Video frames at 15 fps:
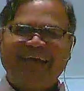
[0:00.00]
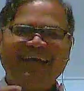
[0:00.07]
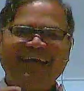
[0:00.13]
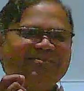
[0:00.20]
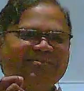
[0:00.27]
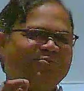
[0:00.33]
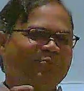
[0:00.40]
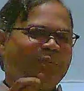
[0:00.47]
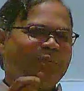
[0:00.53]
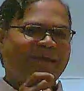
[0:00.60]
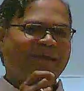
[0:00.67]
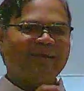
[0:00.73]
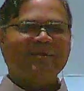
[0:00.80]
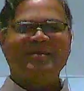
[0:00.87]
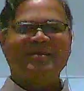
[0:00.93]
that is
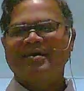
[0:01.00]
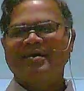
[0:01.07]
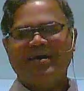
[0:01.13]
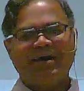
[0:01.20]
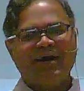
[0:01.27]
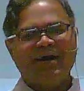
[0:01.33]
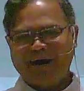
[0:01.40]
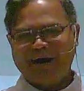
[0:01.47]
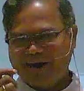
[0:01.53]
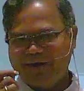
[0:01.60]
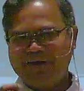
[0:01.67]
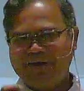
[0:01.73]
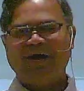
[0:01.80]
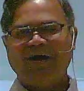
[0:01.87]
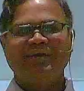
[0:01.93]
when
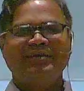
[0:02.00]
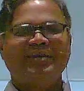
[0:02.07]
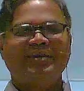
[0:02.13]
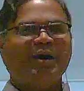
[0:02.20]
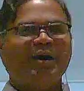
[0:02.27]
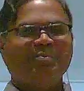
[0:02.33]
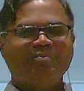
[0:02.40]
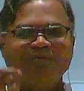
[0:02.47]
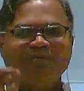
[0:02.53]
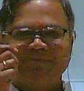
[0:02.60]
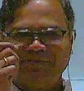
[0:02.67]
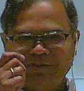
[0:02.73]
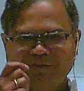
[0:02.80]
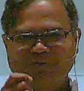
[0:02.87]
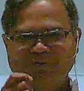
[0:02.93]
our God
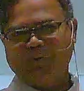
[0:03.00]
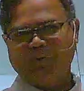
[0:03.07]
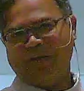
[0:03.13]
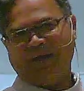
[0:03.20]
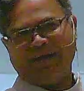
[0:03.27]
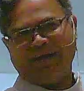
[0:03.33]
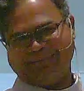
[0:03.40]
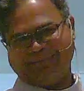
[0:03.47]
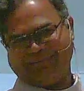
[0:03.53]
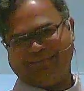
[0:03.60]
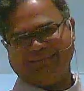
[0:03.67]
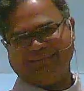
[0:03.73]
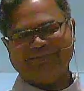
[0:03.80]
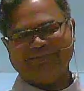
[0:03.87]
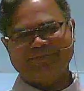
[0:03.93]
comes to
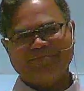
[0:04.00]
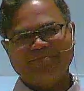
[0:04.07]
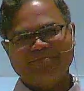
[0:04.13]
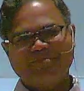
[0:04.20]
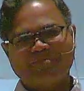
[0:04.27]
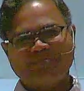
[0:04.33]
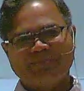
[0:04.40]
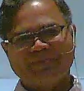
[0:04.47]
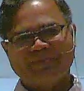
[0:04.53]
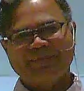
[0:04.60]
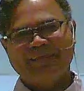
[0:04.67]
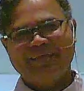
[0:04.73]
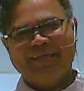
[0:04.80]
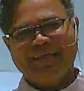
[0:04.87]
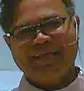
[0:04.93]
us.
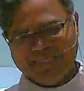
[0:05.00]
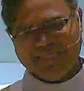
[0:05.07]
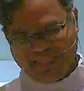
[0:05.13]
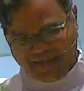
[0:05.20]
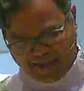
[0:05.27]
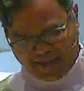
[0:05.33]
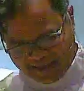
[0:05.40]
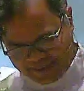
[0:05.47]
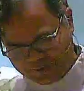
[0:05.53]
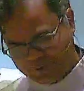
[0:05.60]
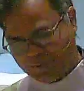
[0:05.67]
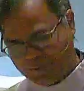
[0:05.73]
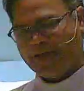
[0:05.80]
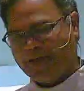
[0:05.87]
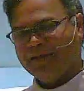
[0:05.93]
That
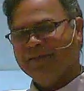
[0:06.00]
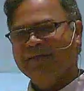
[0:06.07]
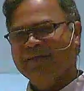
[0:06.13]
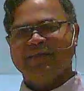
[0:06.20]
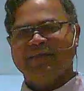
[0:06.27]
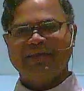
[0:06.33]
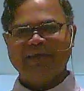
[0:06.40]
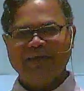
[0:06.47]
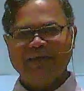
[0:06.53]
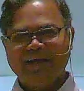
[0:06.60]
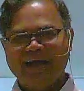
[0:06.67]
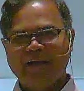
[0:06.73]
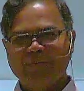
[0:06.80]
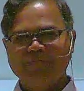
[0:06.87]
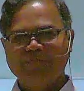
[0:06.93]
is when
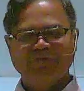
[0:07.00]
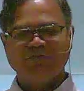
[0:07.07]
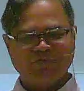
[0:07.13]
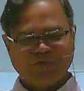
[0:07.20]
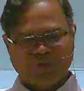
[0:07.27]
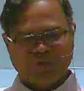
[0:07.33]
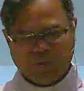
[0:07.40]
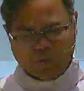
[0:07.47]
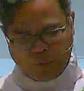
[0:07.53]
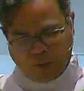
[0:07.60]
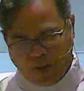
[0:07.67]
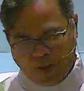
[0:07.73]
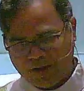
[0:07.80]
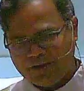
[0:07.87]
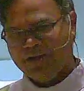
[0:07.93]
He comes
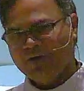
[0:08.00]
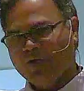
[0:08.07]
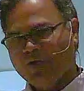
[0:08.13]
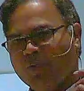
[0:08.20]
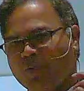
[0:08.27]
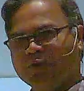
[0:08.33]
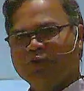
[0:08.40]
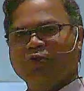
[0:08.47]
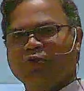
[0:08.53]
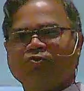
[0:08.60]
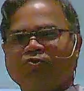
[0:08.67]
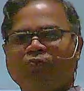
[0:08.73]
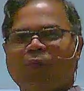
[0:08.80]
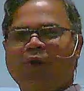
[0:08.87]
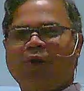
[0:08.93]
walking over
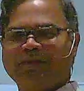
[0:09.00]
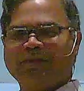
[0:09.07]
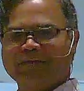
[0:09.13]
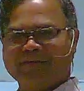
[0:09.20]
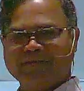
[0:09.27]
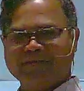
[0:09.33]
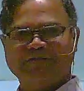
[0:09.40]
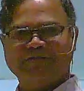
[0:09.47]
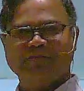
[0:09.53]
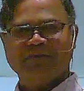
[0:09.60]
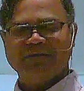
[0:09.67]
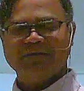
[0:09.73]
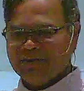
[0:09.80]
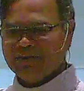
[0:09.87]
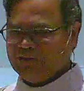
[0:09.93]
those
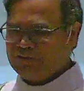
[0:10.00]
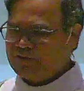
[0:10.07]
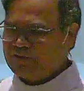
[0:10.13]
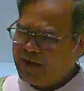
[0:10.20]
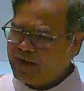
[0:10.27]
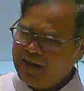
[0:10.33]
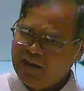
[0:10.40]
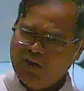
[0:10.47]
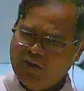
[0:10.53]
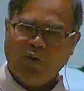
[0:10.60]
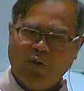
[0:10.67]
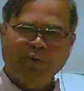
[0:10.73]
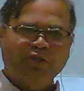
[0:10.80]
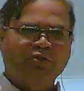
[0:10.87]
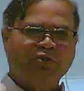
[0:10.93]
waters,
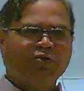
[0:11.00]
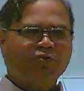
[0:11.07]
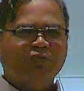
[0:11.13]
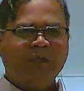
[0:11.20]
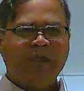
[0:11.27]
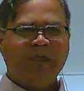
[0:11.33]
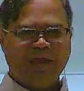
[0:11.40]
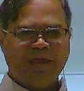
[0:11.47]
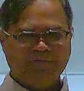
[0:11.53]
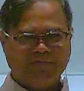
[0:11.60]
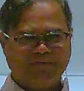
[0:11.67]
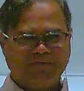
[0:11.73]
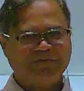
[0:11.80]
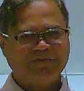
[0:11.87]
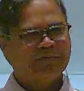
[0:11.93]
treading over those
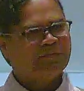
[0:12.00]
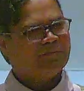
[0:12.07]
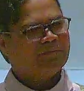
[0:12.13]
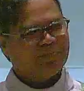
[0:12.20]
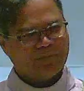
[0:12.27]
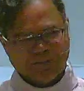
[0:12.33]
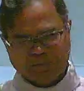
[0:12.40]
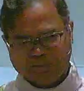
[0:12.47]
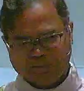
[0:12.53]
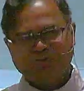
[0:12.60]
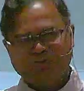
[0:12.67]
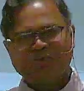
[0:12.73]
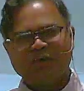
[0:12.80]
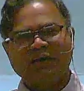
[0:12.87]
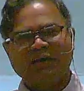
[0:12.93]
waves,
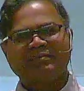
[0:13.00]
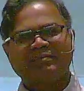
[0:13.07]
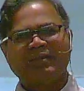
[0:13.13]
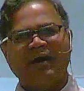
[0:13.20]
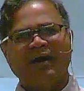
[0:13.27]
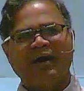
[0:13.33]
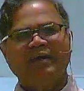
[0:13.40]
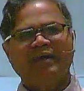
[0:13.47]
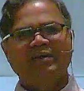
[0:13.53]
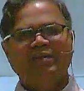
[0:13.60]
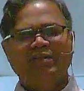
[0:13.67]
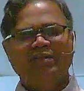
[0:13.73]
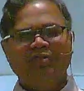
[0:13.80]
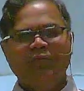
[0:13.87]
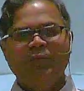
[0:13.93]
pushing
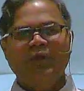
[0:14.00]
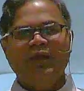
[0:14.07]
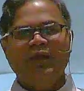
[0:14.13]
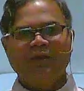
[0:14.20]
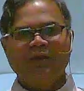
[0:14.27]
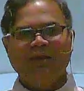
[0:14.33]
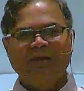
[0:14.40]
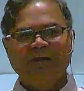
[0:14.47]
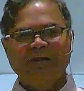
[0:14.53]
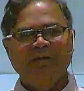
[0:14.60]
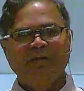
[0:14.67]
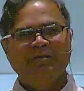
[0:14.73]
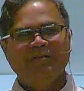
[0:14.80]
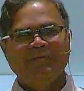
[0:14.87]
aside the wind,